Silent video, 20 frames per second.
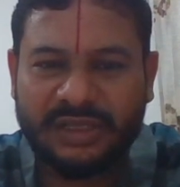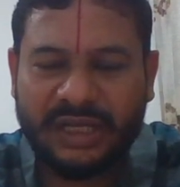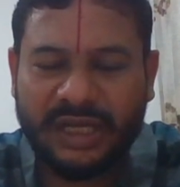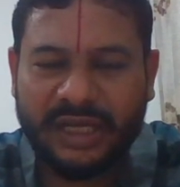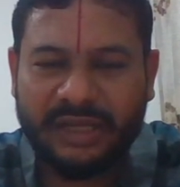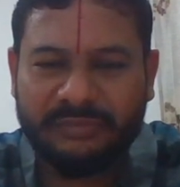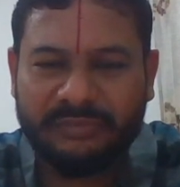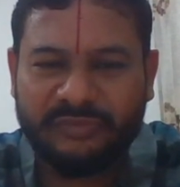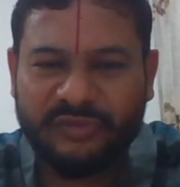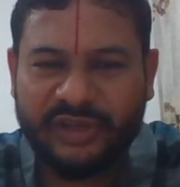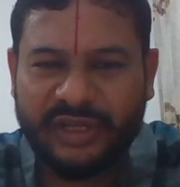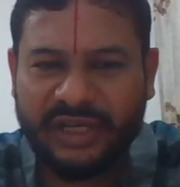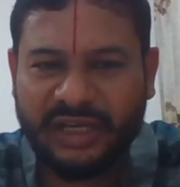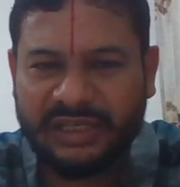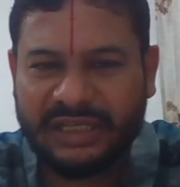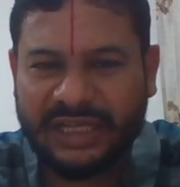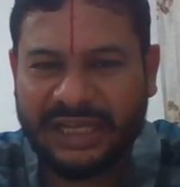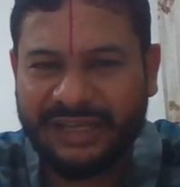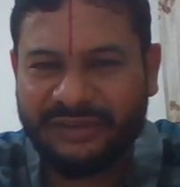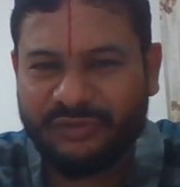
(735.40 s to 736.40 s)
I am
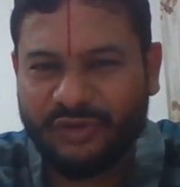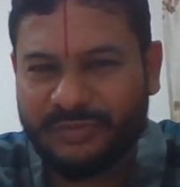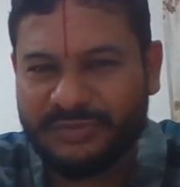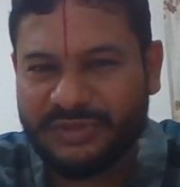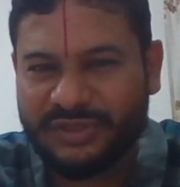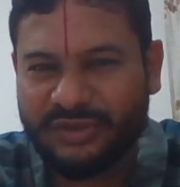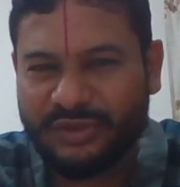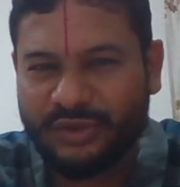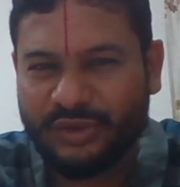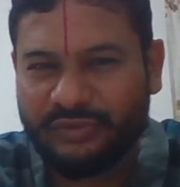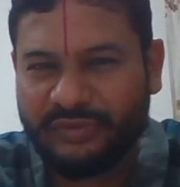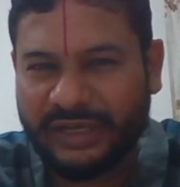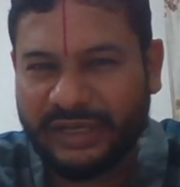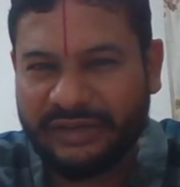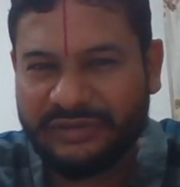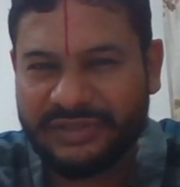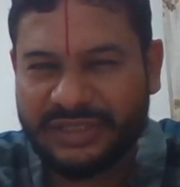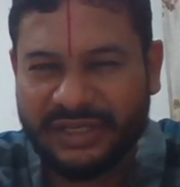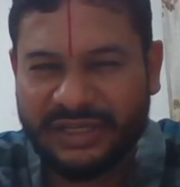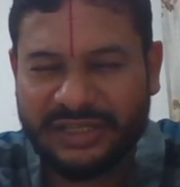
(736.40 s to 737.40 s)
varying time from 0 to
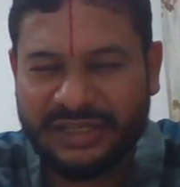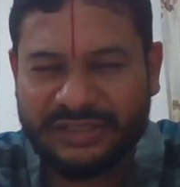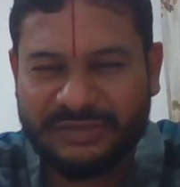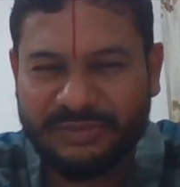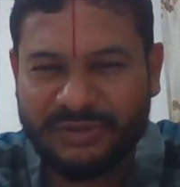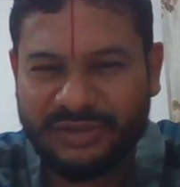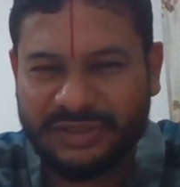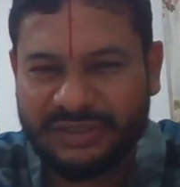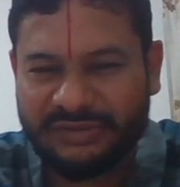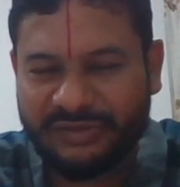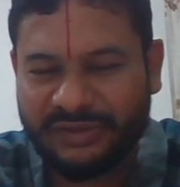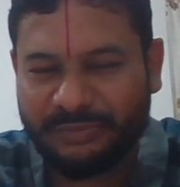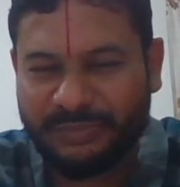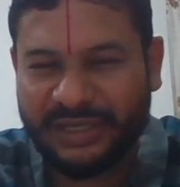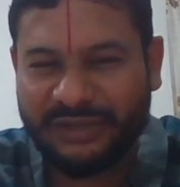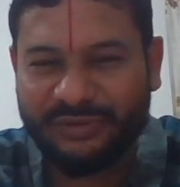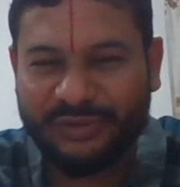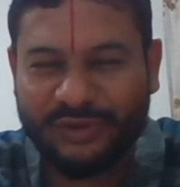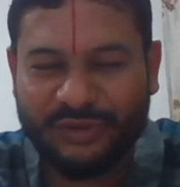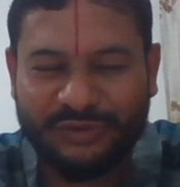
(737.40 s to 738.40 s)
5 seconds, because if I
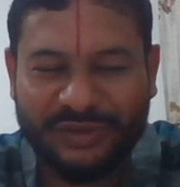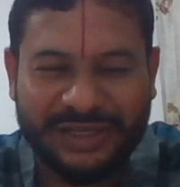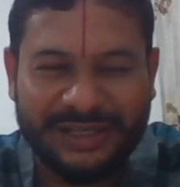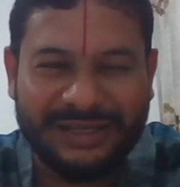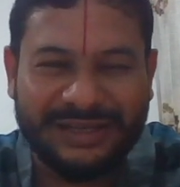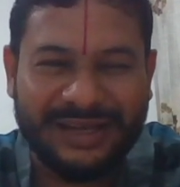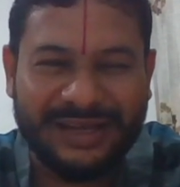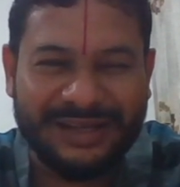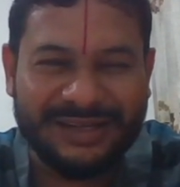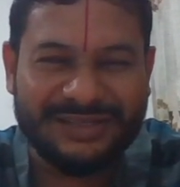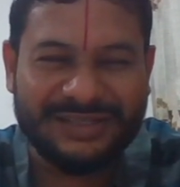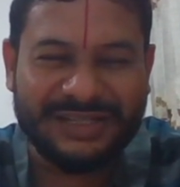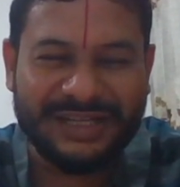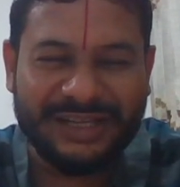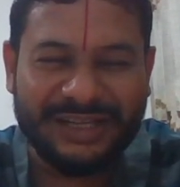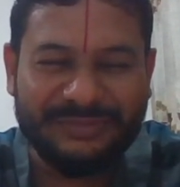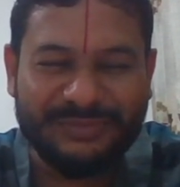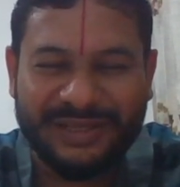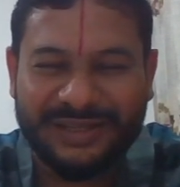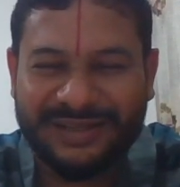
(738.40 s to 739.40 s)
play for very large
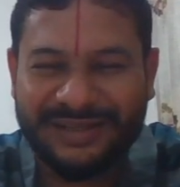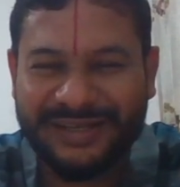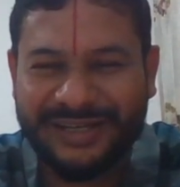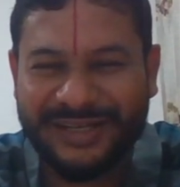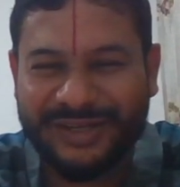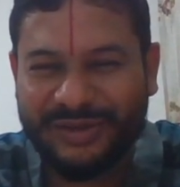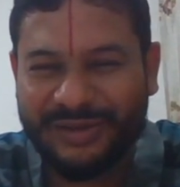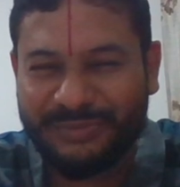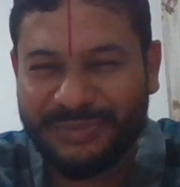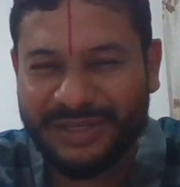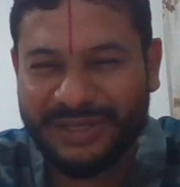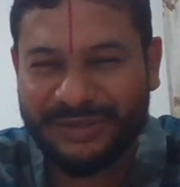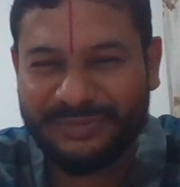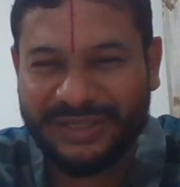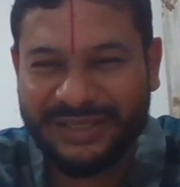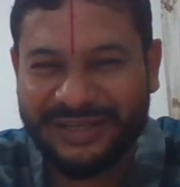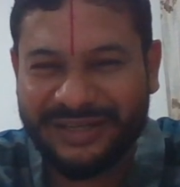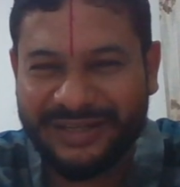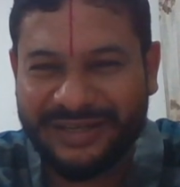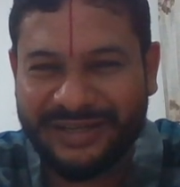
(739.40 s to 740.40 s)
time, it will become
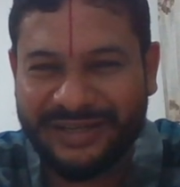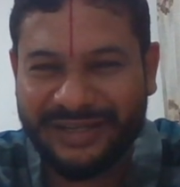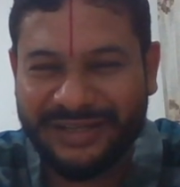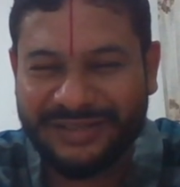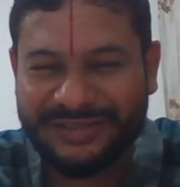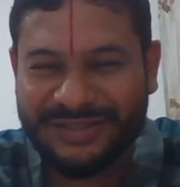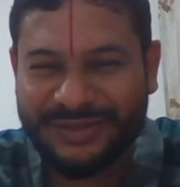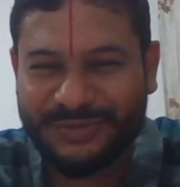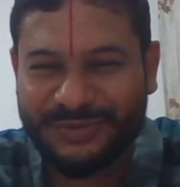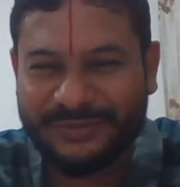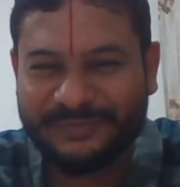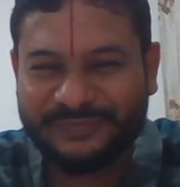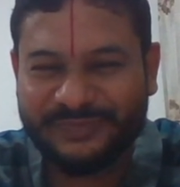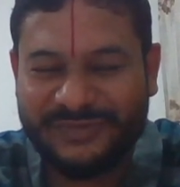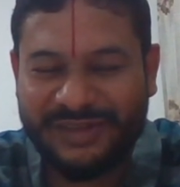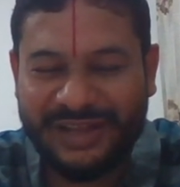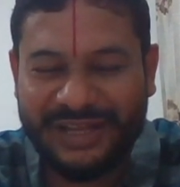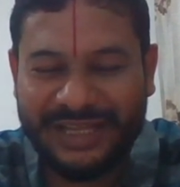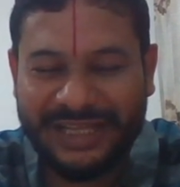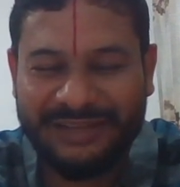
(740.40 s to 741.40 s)
irritating sound.
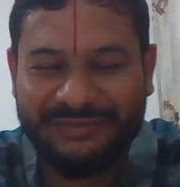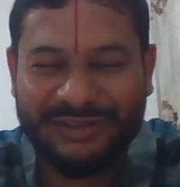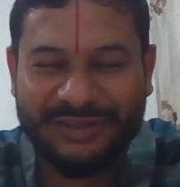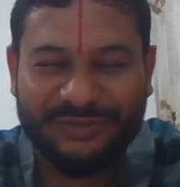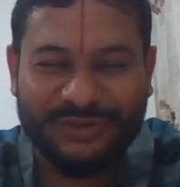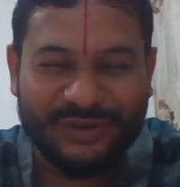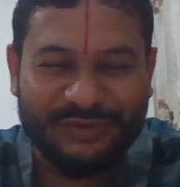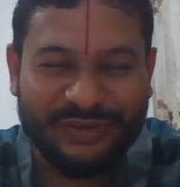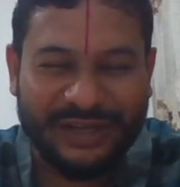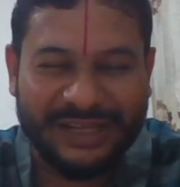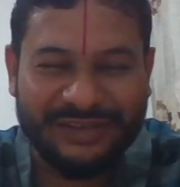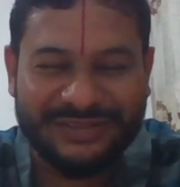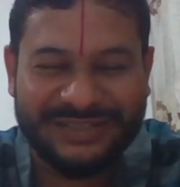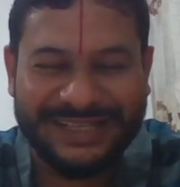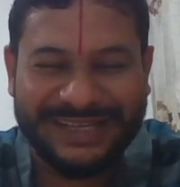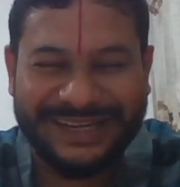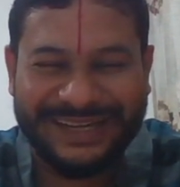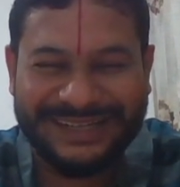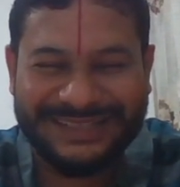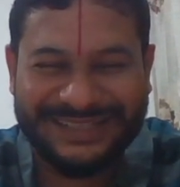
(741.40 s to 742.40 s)
Even for 5
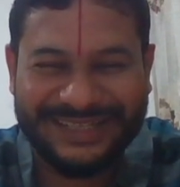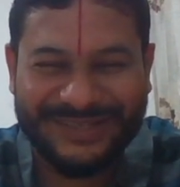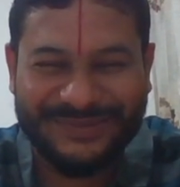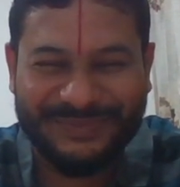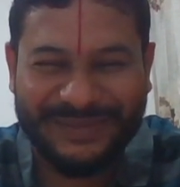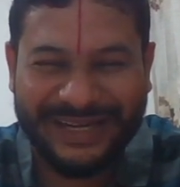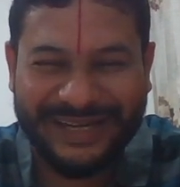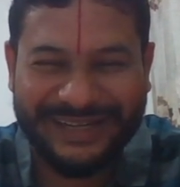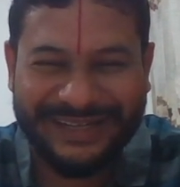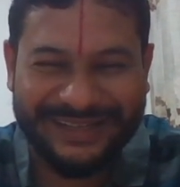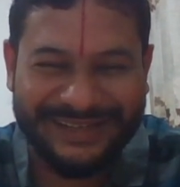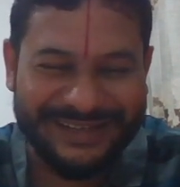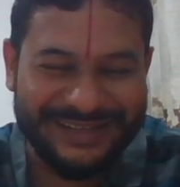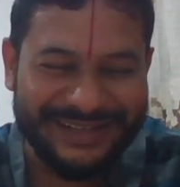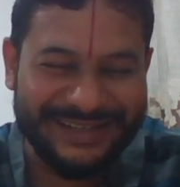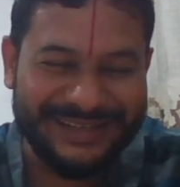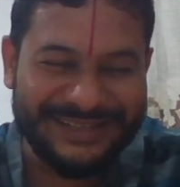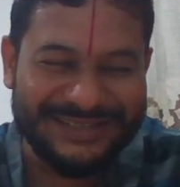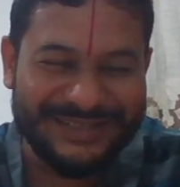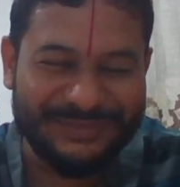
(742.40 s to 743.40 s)
seconds it might
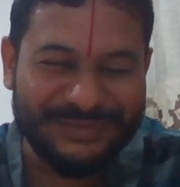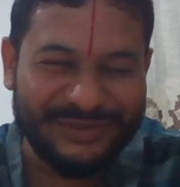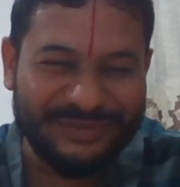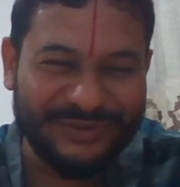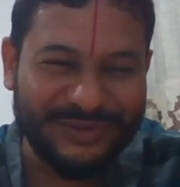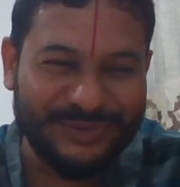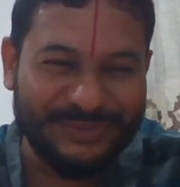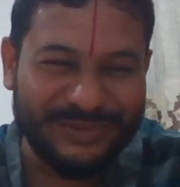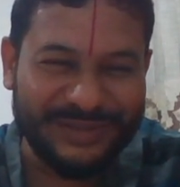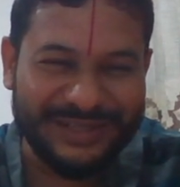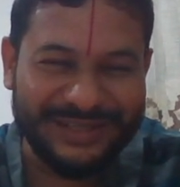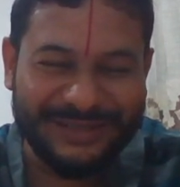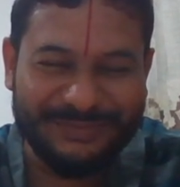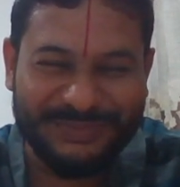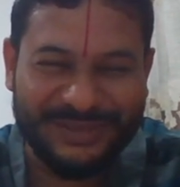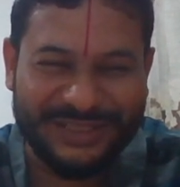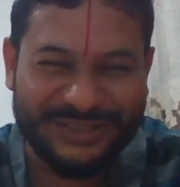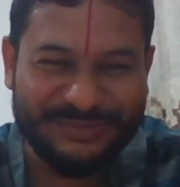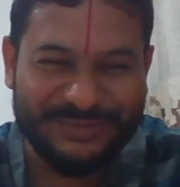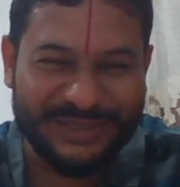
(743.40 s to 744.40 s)
irritate some of you, but
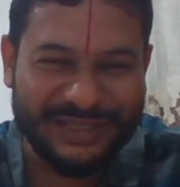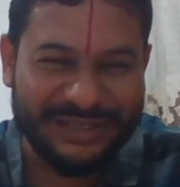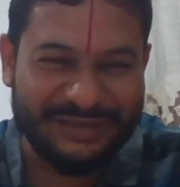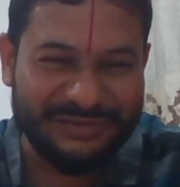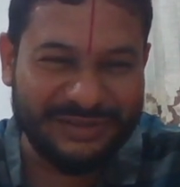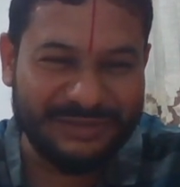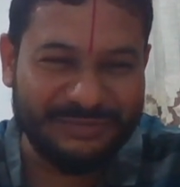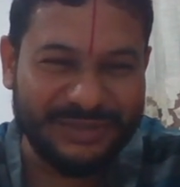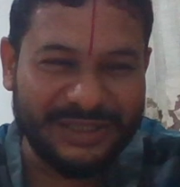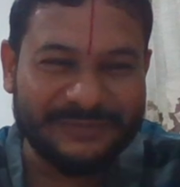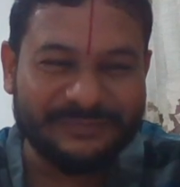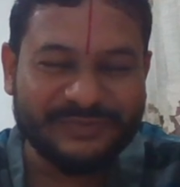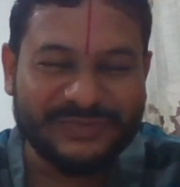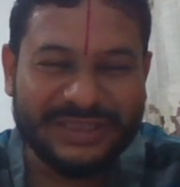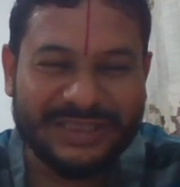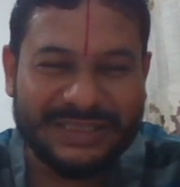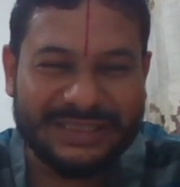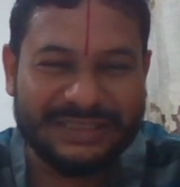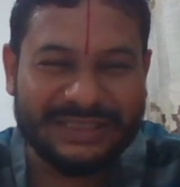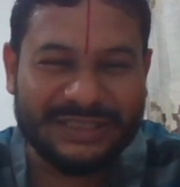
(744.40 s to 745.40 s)
please bear with me.
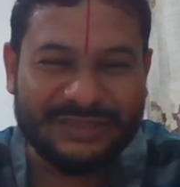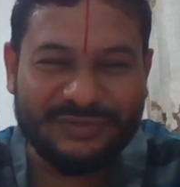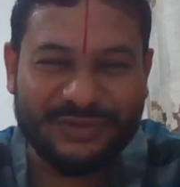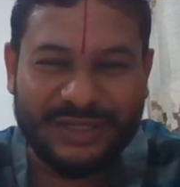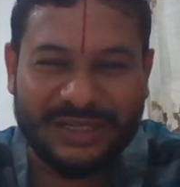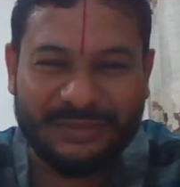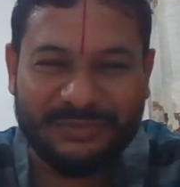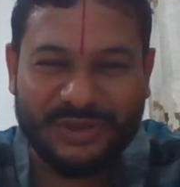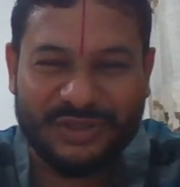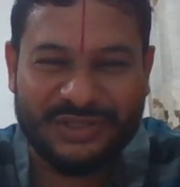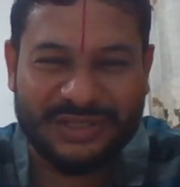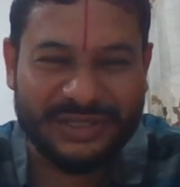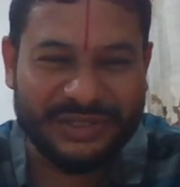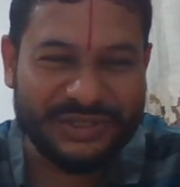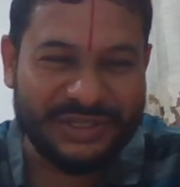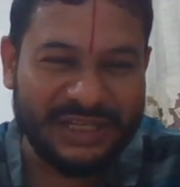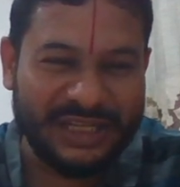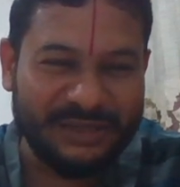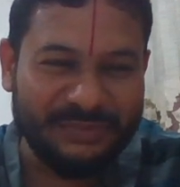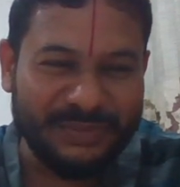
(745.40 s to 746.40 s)
Just for
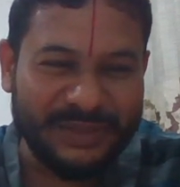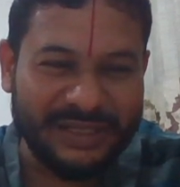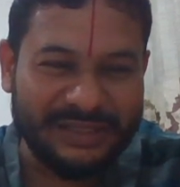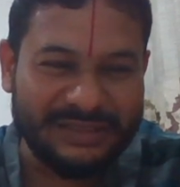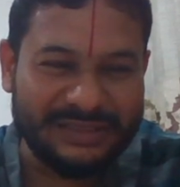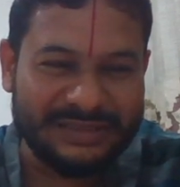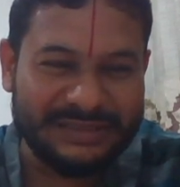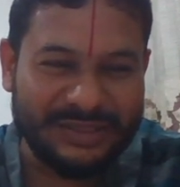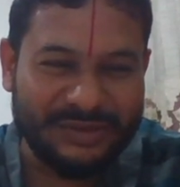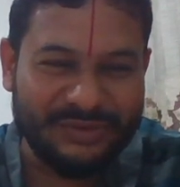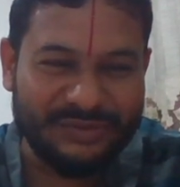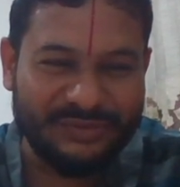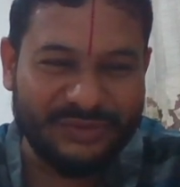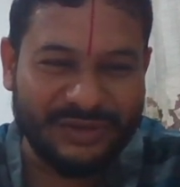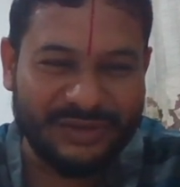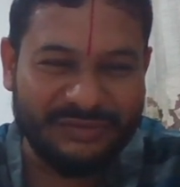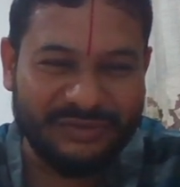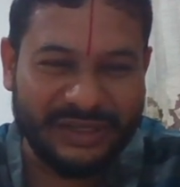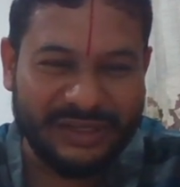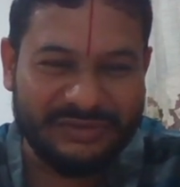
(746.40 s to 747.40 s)
demonstration, I'll play this sound
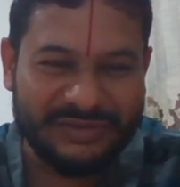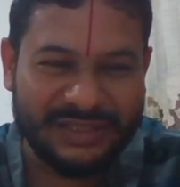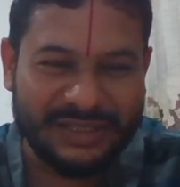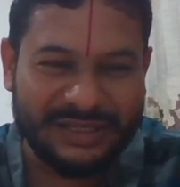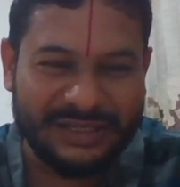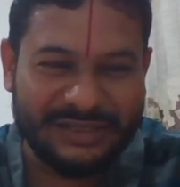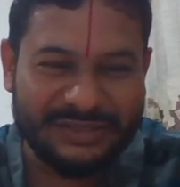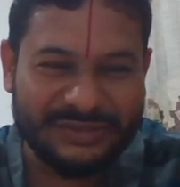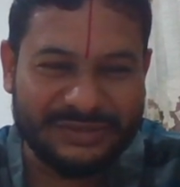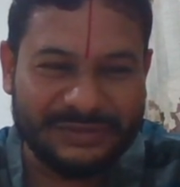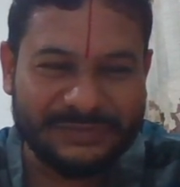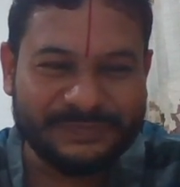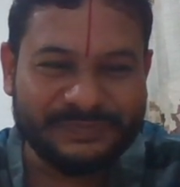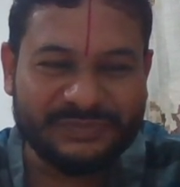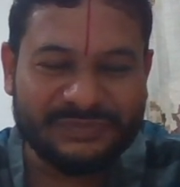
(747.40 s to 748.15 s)
for 5 seconds.